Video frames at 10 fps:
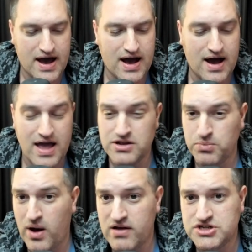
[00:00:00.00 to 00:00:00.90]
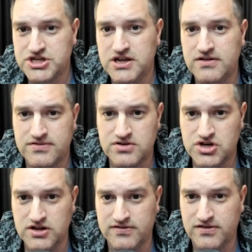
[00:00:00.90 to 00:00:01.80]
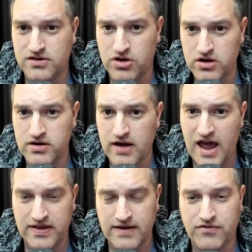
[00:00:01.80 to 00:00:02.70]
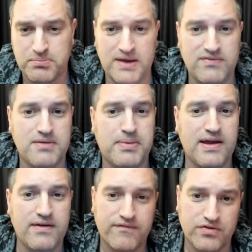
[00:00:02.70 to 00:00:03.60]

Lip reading: And while she's good, I think, for PvP,